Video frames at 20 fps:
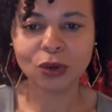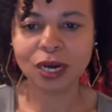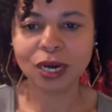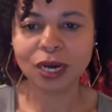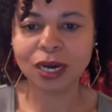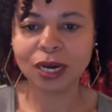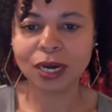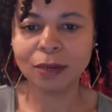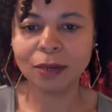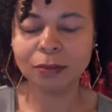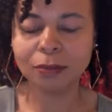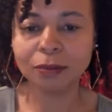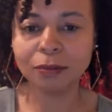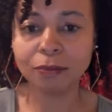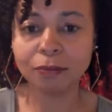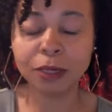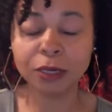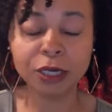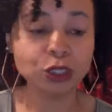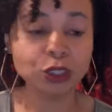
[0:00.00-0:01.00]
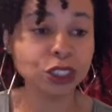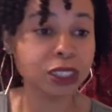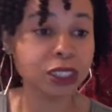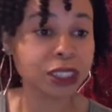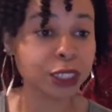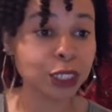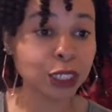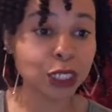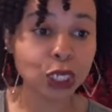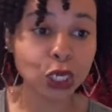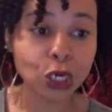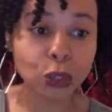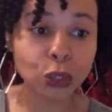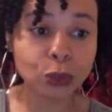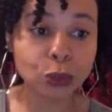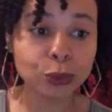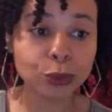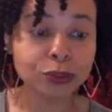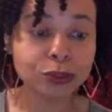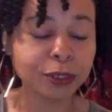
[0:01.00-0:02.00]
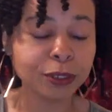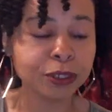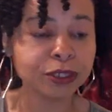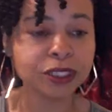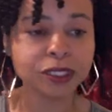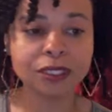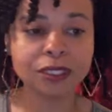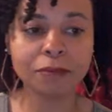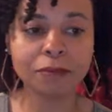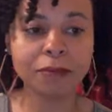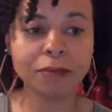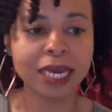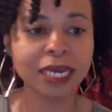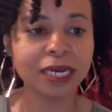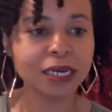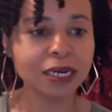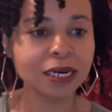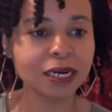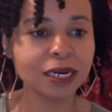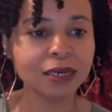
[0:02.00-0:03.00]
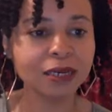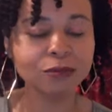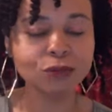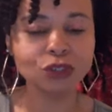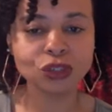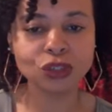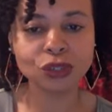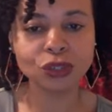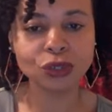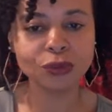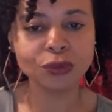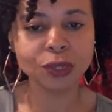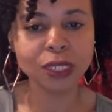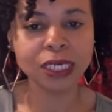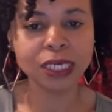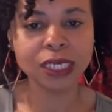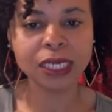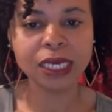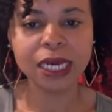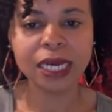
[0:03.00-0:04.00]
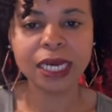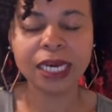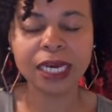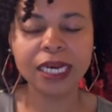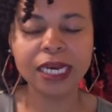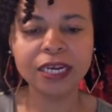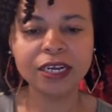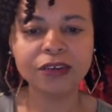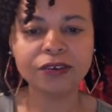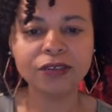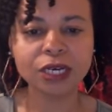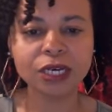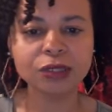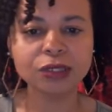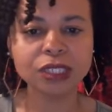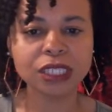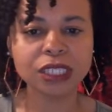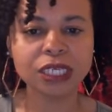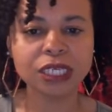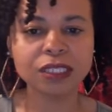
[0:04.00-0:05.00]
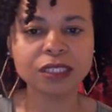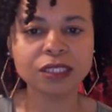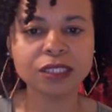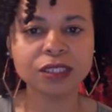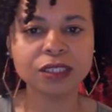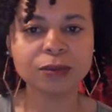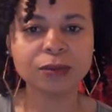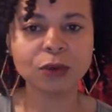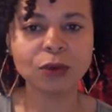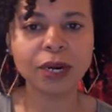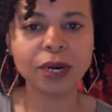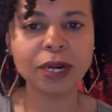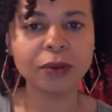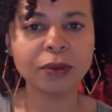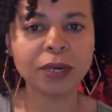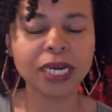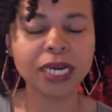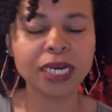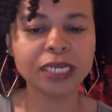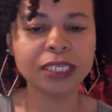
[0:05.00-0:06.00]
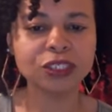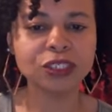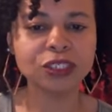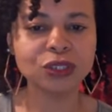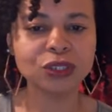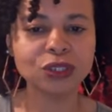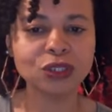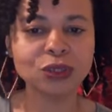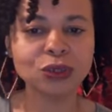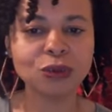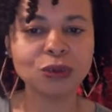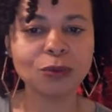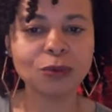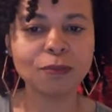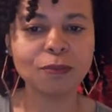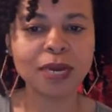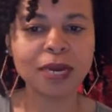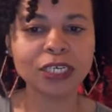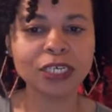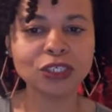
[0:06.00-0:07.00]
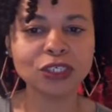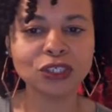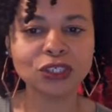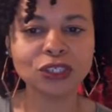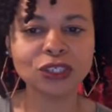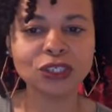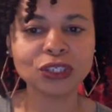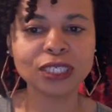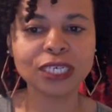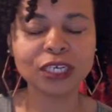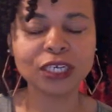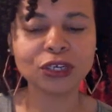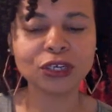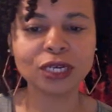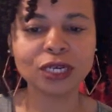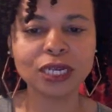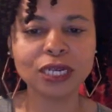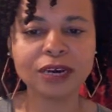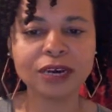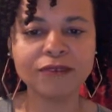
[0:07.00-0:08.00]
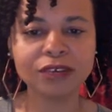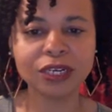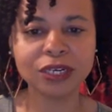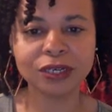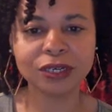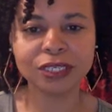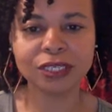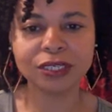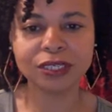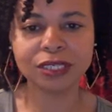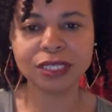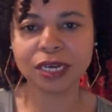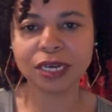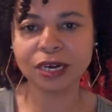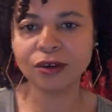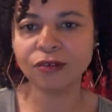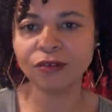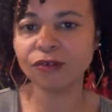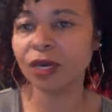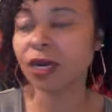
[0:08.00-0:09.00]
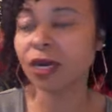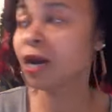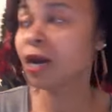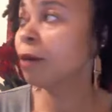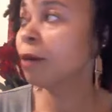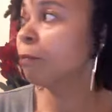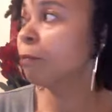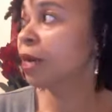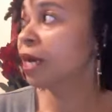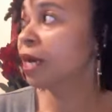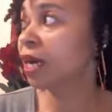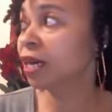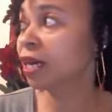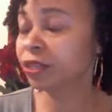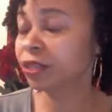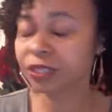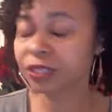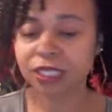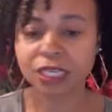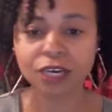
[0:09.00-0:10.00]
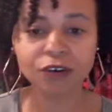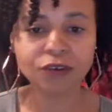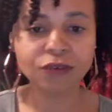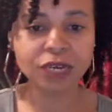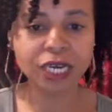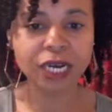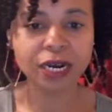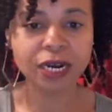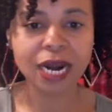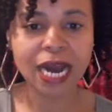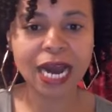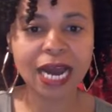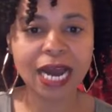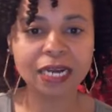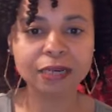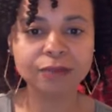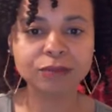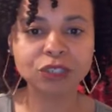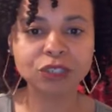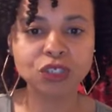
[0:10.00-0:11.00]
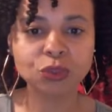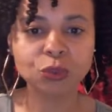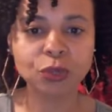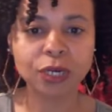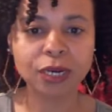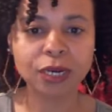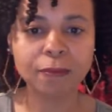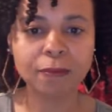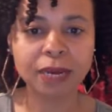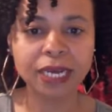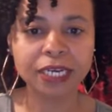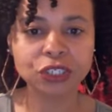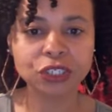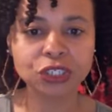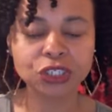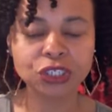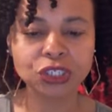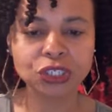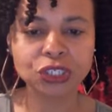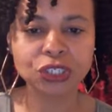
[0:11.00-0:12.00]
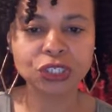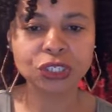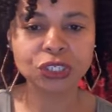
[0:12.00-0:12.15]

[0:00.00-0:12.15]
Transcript: So, um, purchasing clothes, purchasing makeup, jewelry, any of those things are some great ways to make sure that you're loving on yourself. But other self care items you want to make